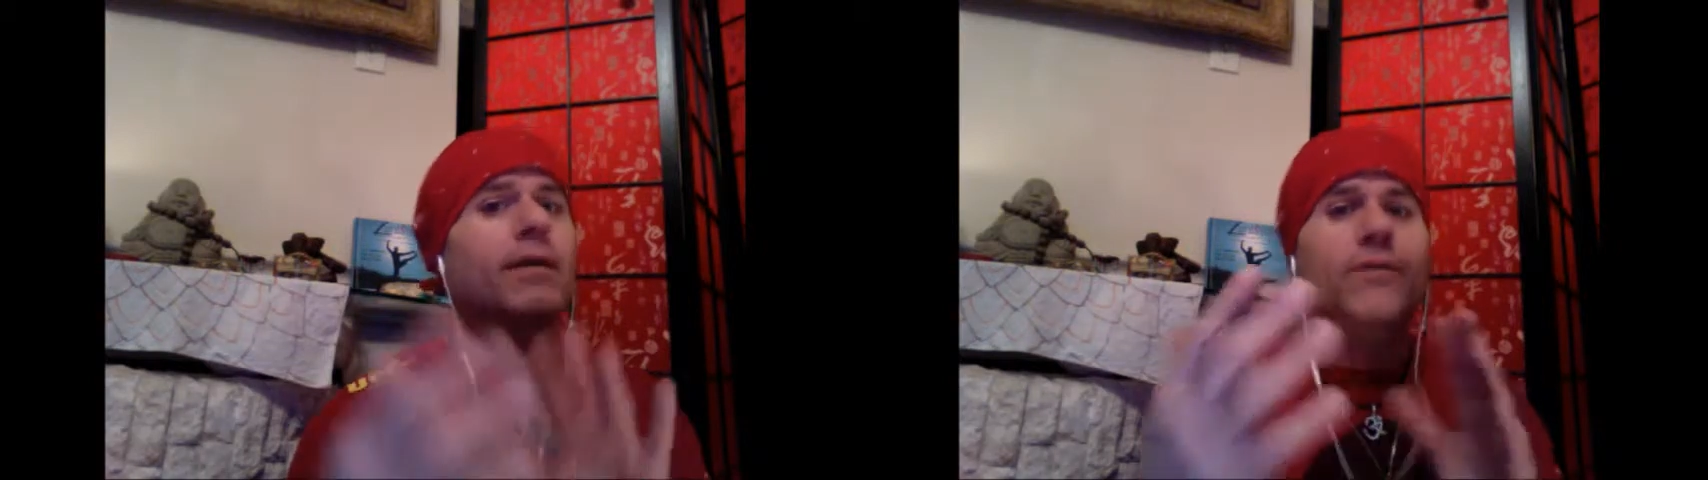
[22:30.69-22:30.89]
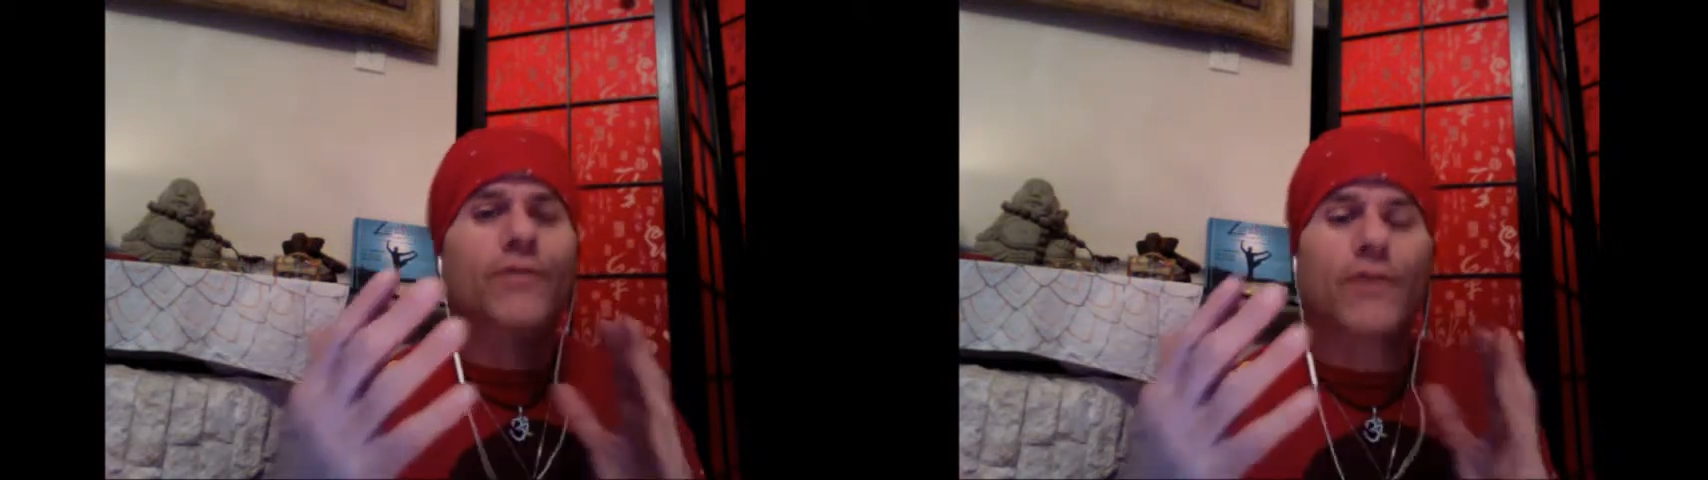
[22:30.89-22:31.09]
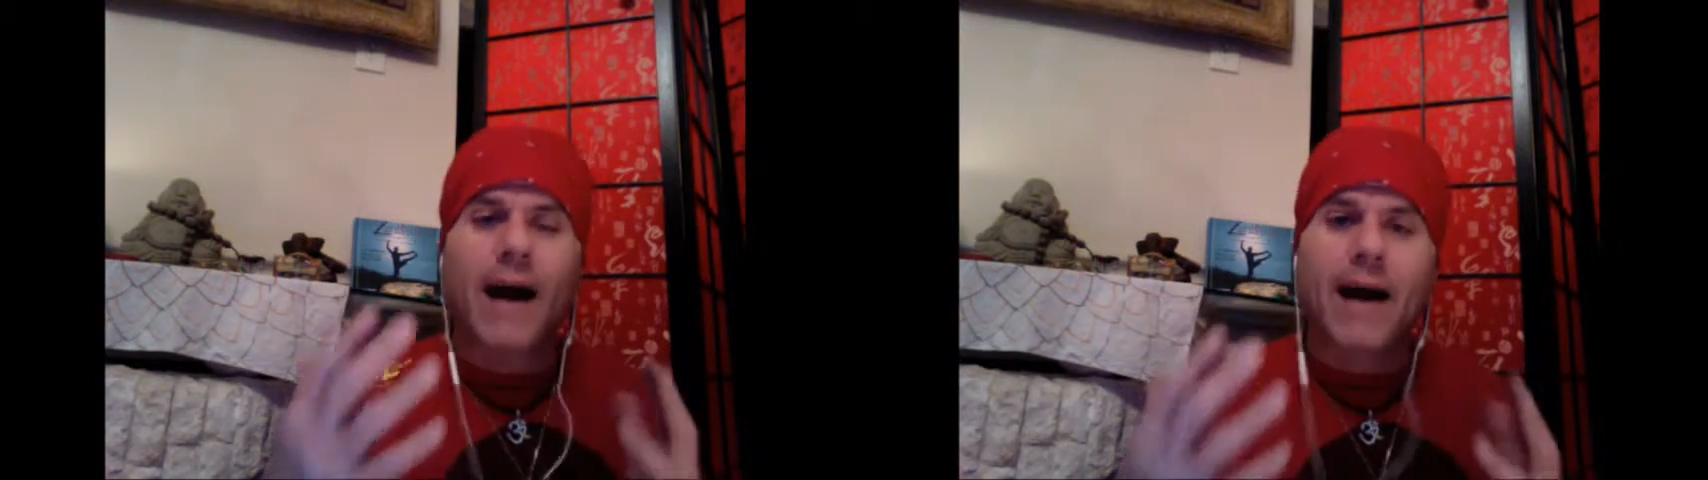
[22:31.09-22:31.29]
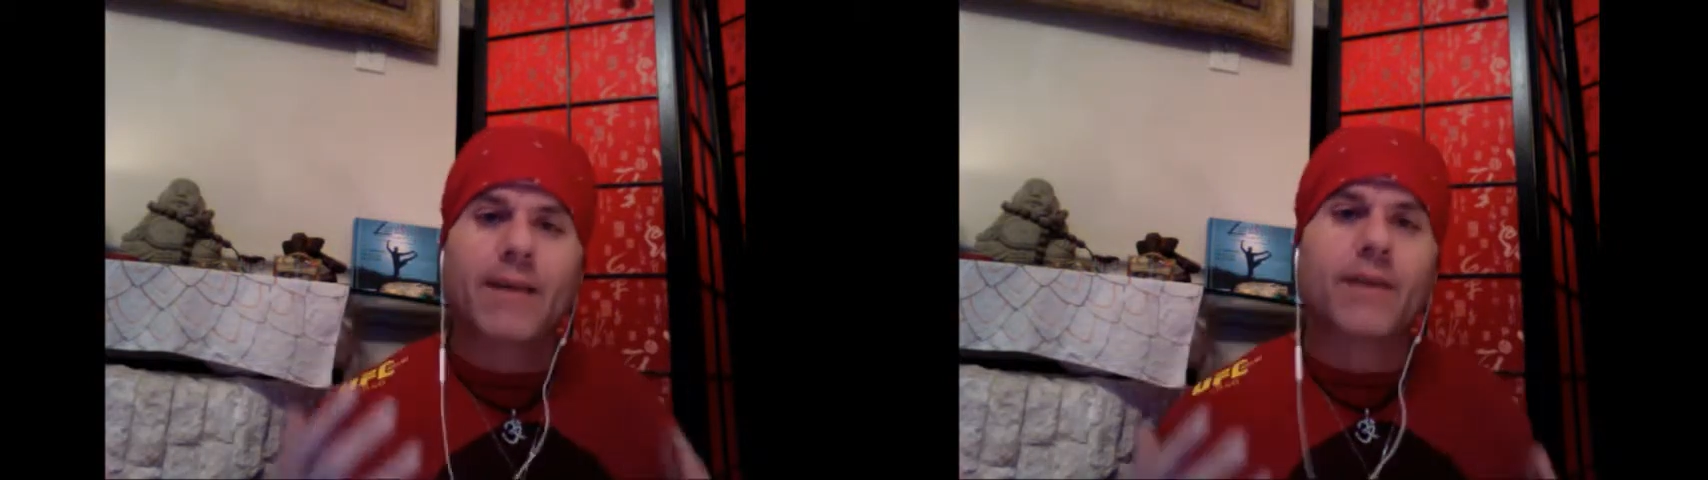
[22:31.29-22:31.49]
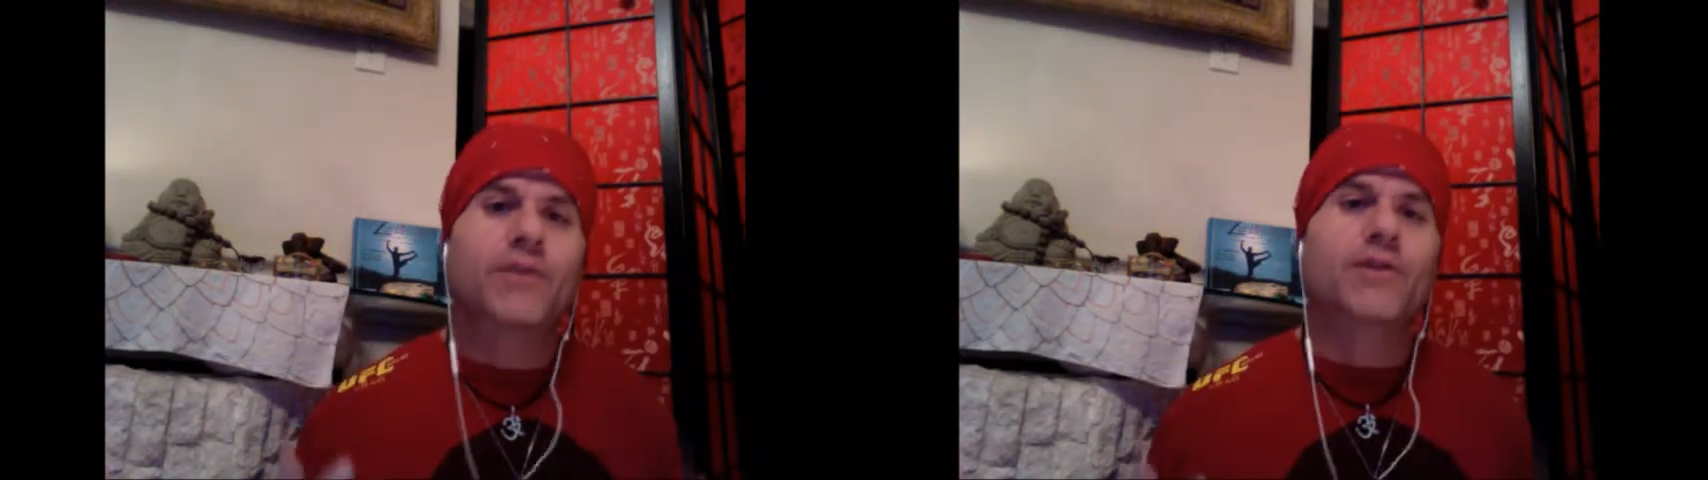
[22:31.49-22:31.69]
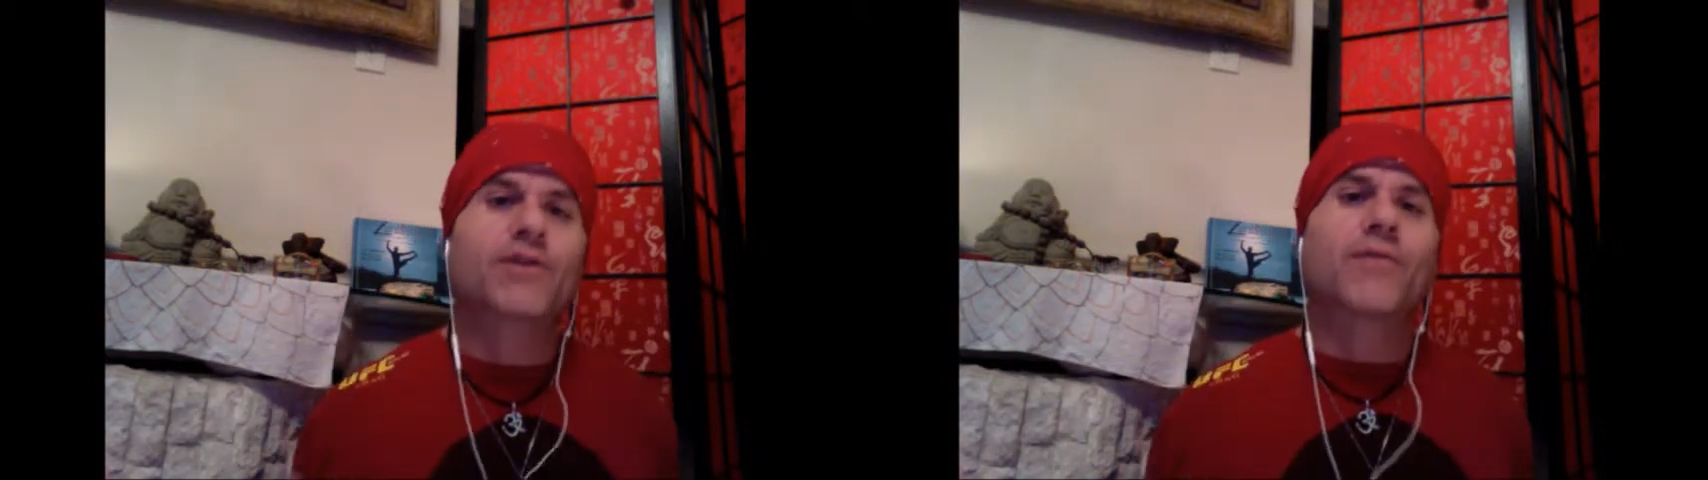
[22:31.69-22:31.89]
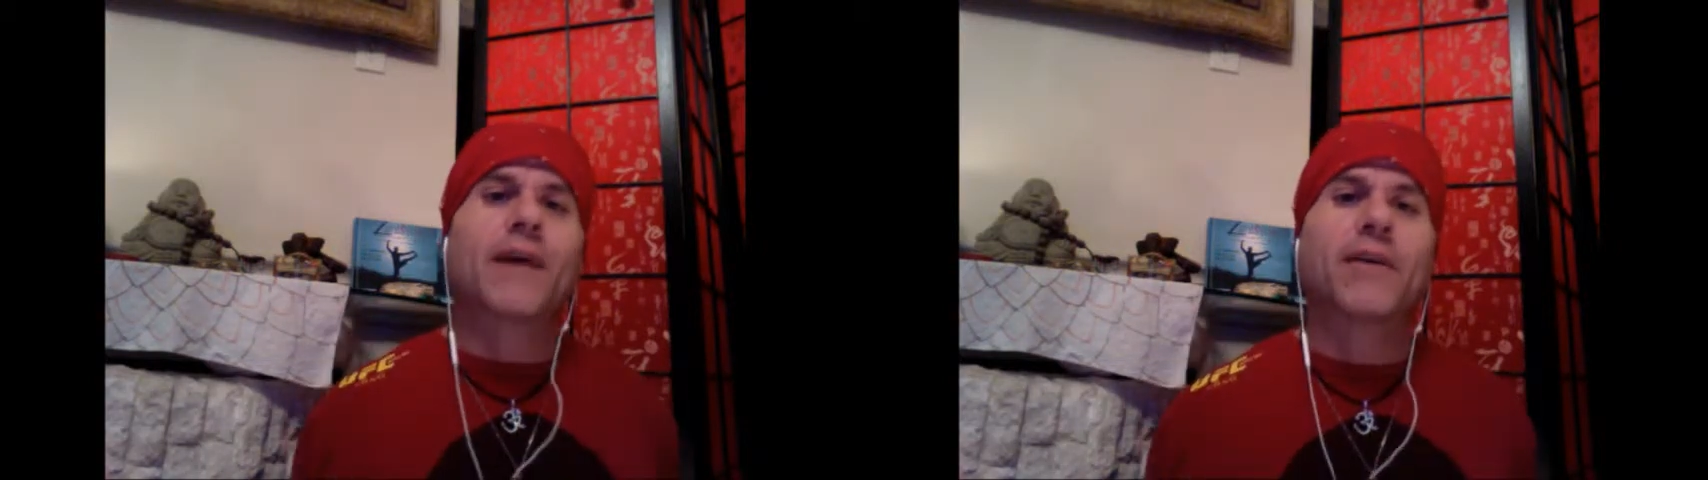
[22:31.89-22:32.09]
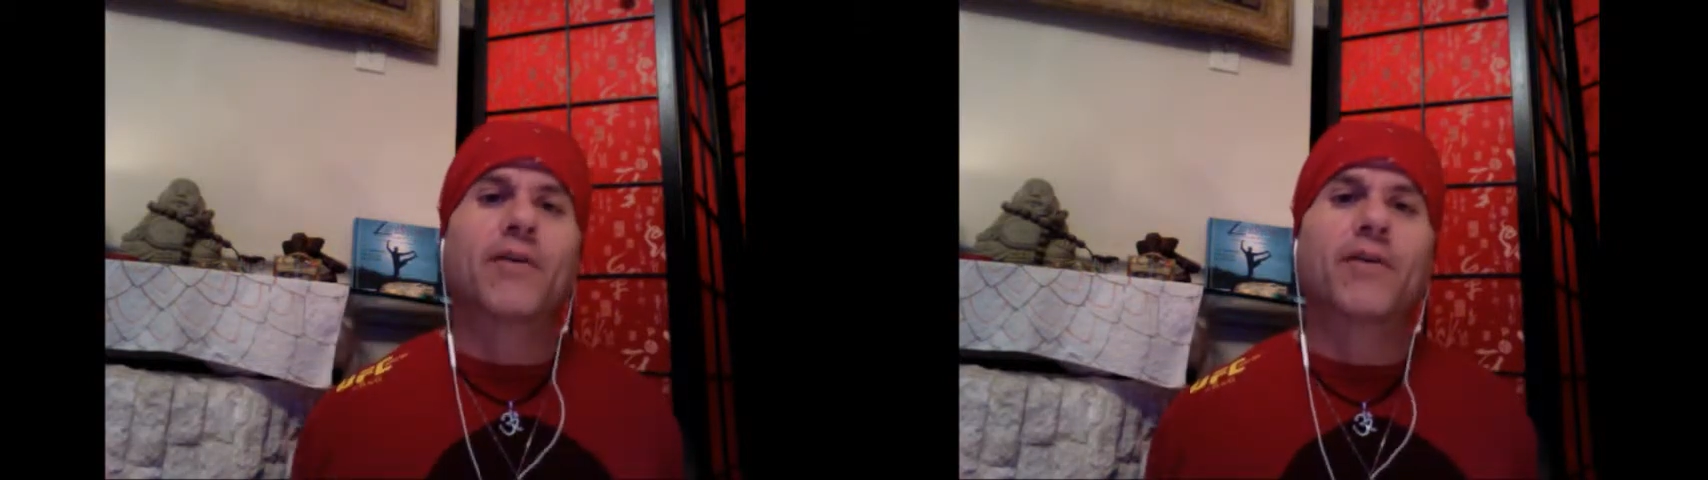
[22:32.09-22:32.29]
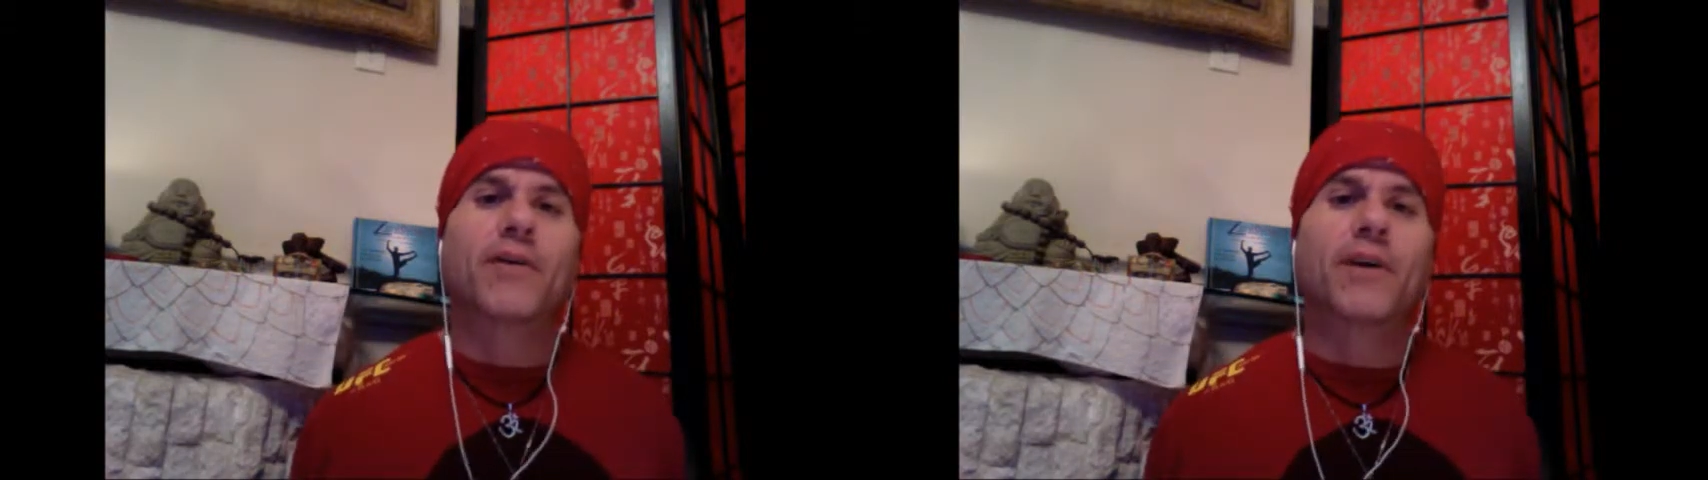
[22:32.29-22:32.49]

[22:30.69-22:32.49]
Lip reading: try a little surrender